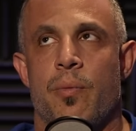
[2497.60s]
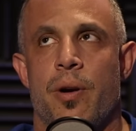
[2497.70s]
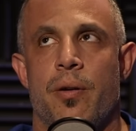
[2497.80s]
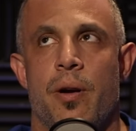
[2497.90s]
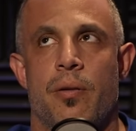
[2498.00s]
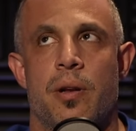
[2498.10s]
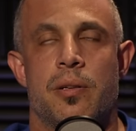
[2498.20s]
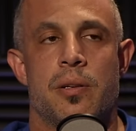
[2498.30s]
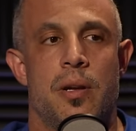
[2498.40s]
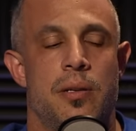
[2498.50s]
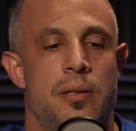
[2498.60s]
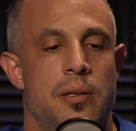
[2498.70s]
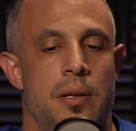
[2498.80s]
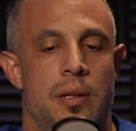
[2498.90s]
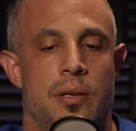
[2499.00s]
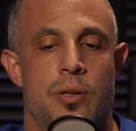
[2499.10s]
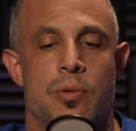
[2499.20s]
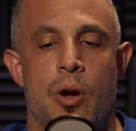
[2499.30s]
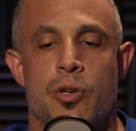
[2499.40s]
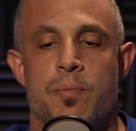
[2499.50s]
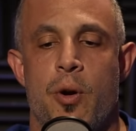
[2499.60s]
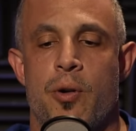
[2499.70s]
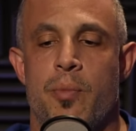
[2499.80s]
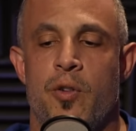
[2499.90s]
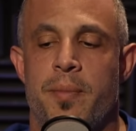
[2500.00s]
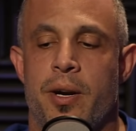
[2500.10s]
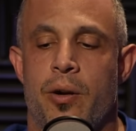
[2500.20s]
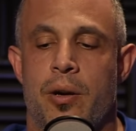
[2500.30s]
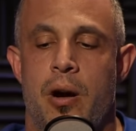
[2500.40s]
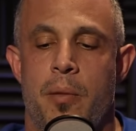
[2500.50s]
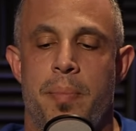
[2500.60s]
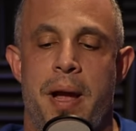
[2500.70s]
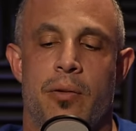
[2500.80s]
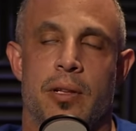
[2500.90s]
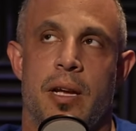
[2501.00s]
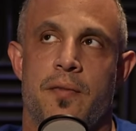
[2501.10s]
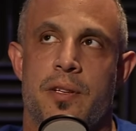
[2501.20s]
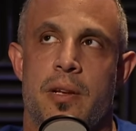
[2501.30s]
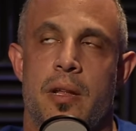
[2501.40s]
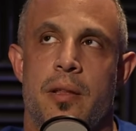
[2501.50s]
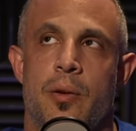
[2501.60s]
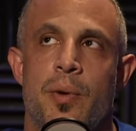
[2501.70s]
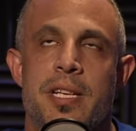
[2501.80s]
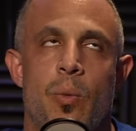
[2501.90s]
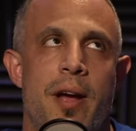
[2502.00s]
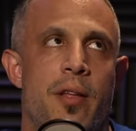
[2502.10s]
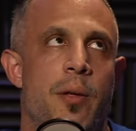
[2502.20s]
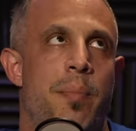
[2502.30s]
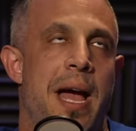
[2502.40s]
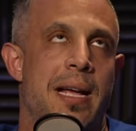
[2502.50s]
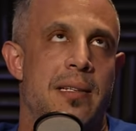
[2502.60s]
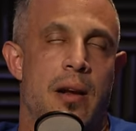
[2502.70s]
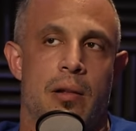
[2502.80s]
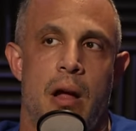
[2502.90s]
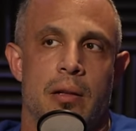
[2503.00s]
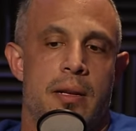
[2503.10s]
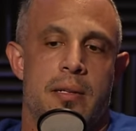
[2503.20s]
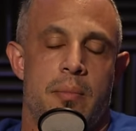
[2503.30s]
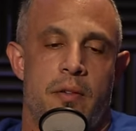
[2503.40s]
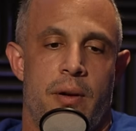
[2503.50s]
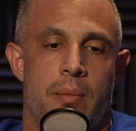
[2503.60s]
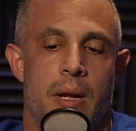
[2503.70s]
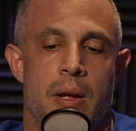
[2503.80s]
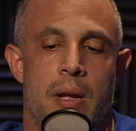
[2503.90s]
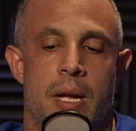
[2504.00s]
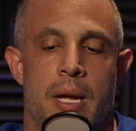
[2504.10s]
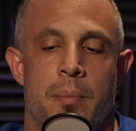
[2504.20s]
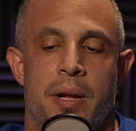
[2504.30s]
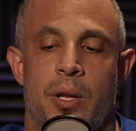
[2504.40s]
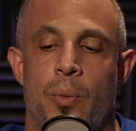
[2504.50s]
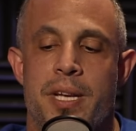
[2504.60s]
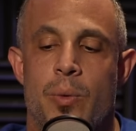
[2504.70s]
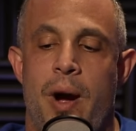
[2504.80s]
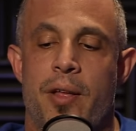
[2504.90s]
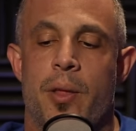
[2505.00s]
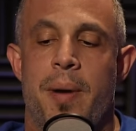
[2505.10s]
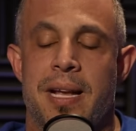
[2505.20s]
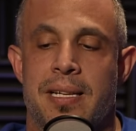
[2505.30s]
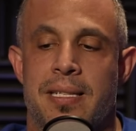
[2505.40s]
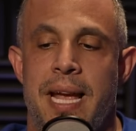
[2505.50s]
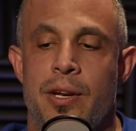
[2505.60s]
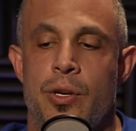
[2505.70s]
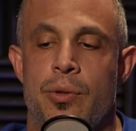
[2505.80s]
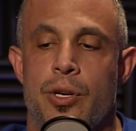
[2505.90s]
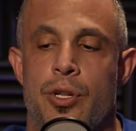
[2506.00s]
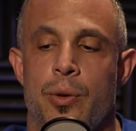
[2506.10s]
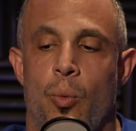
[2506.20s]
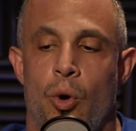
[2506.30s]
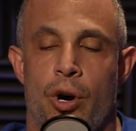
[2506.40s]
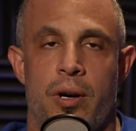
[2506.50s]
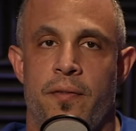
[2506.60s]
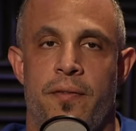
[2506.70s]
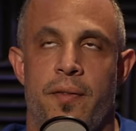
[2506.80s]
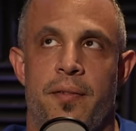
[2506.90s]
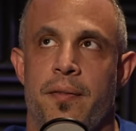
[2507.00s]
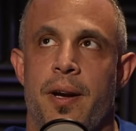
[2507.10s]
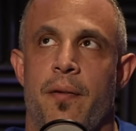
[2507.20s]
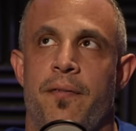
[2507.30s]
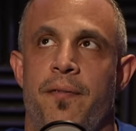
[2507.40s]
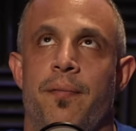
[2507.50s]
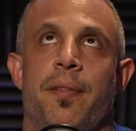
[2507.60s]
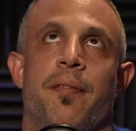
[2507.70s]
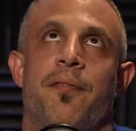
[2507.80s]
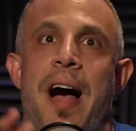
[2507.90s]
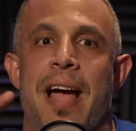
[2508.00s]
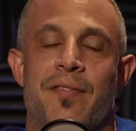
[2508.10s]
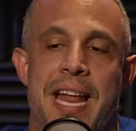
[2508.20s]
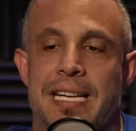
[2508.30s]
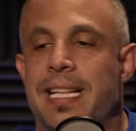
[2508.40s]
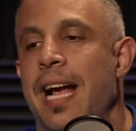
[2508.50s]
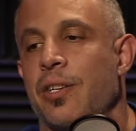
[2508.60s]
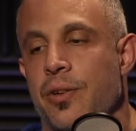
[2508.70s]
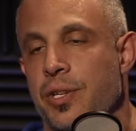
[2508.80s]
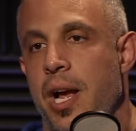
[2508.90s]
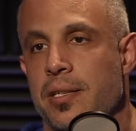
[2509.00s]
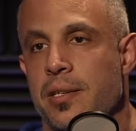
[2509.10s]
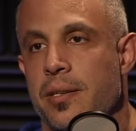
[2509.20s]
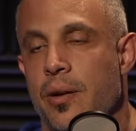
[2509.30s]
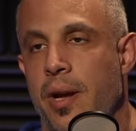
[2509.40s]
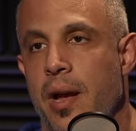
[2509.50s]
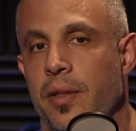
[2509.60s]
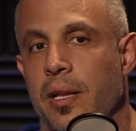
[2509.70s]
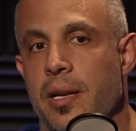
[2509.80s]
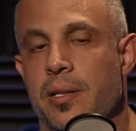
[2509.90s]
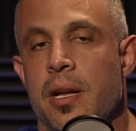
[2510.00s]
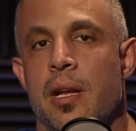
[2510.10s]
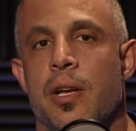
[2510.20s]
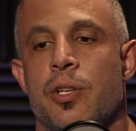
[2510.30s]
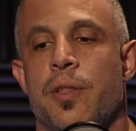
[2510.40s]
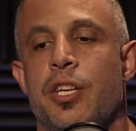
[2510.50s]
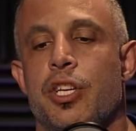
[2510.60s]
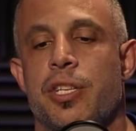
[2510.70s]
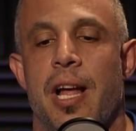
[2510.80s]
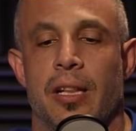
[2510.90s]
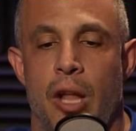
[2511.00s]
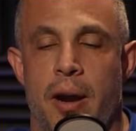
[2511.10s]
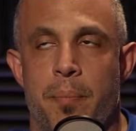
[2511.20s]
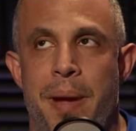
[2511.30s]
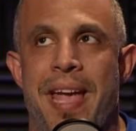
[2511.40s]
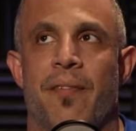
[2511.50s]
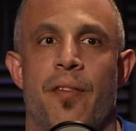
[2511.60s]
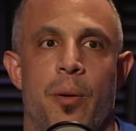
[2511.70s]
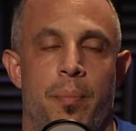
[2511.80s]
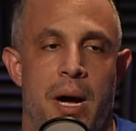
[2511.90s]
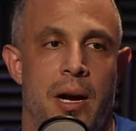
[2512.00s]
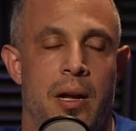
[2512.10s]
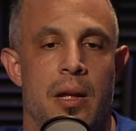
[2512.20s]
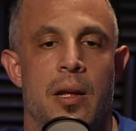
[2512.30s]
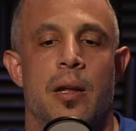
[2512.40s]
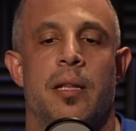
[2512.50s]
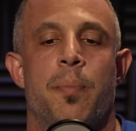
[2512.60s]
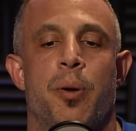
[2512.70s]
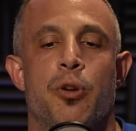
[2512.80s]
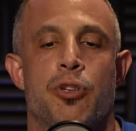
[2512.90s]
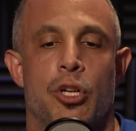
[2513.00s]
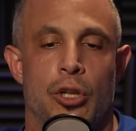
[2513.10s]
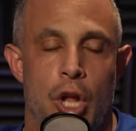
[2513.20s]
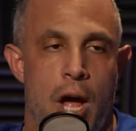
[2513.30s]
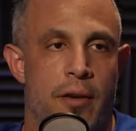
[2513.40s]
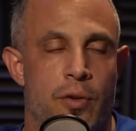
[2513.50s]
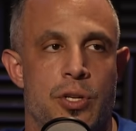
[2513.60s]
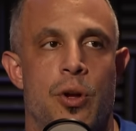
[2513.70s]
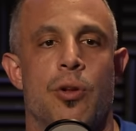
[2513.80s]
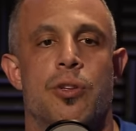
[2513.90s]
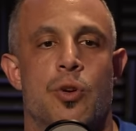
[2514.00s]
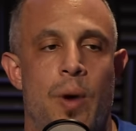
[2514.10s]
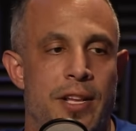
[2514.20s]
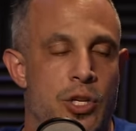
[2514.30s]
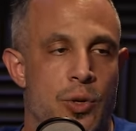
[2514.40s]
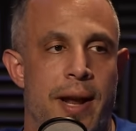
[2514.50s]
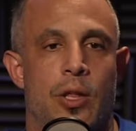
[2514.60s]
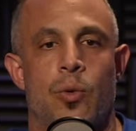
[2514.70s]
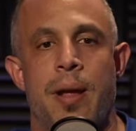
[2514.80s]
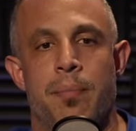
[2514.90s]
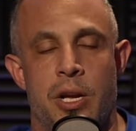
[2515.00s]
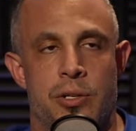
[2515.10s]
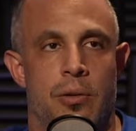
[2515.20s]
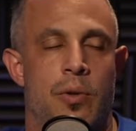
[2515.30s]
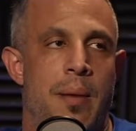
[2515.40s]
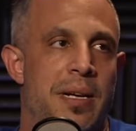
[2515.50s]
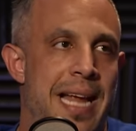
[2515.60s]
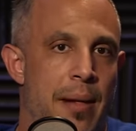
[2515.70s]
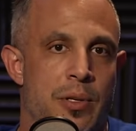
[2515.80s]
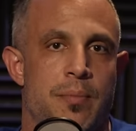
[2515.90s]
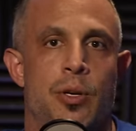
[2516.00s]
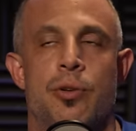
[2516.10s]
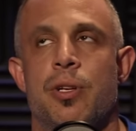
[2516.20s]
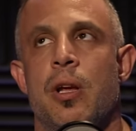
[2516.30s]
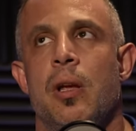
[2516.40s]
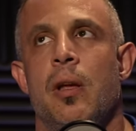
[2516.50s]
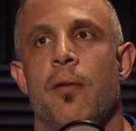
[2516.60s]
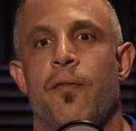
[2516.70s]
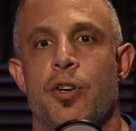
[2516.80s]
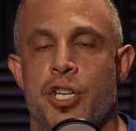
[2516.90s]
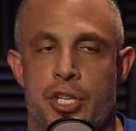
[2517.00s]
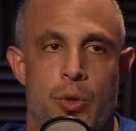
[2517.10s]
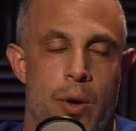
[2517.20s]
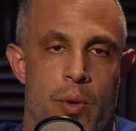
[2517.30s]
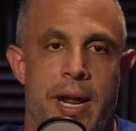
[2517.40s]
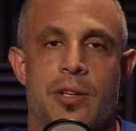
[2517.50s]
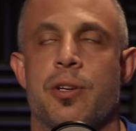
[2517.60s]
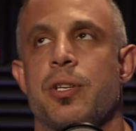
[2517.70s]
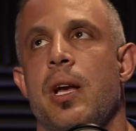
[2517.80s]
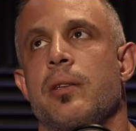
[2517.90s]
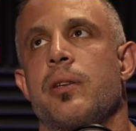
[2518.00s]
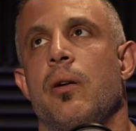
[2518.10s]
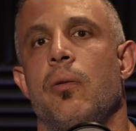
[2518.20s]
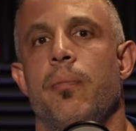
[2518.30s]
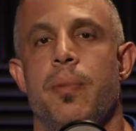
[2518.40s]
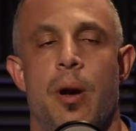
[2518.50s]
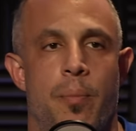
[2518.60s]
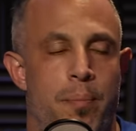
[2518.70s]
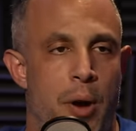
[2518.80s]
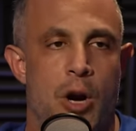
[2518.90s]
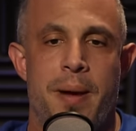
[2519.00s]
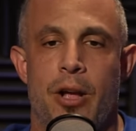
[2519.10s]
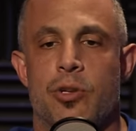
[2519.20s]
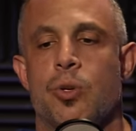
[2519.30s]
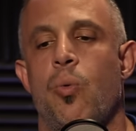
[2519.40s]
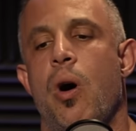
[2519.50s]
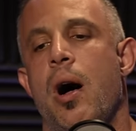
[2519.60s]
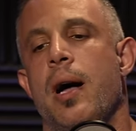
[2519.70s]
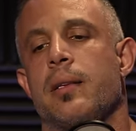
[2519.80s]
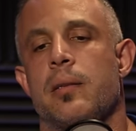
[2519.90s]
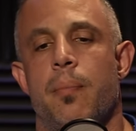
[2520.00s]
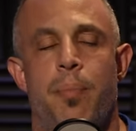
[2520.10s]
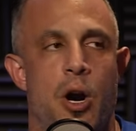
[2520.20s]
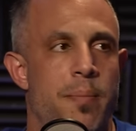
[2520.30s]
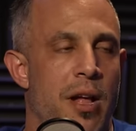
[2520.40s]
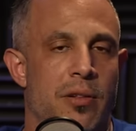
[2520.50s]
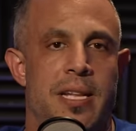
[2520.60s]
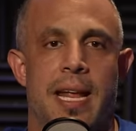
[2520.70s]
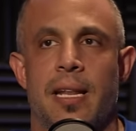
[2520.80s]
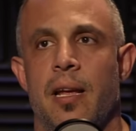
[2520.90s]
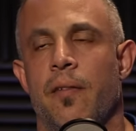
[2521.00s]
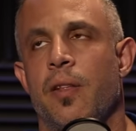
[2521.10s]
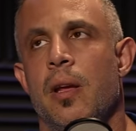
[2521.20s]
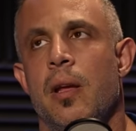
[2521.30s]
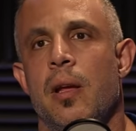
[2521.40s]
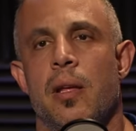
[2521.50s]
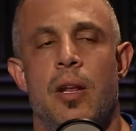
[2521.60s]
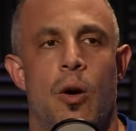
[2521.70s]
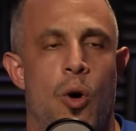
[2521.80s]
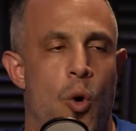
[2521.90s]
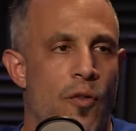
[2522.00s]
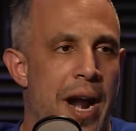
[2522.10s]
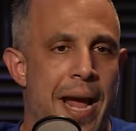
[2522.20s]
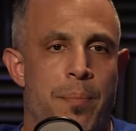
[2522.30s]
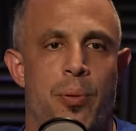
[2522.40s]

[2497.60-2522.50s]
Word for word: are what are known as is these gross motor movement or compound lifts. The reason why they're the best, and I'll, I'll list some of them, but the reason why they're the best is they do the, the work of, you know, the five next exercises, okay, on the list. So they just, a lot of bang for their buck. They produce a lot of results, great strength, great muscle, great metabolism boost for just doing one exercise. So, you know, barbell squats, a barbell deadlift, you know, overhead